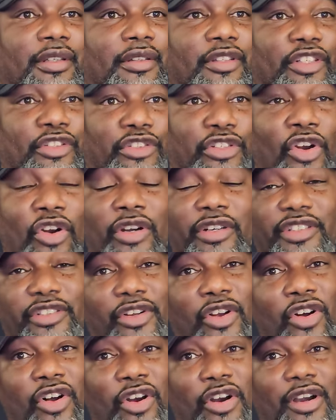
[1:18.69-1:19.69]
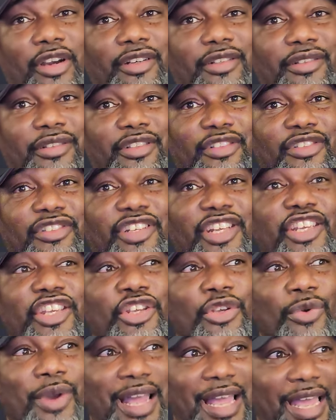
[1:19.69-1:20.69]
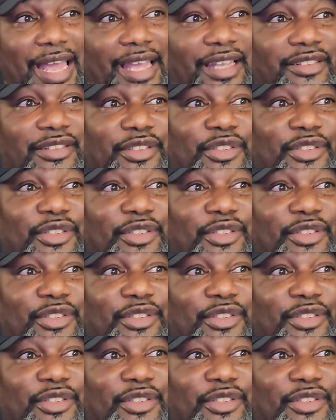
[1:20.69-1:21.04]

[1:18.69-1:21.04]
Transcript: The charges are DUI,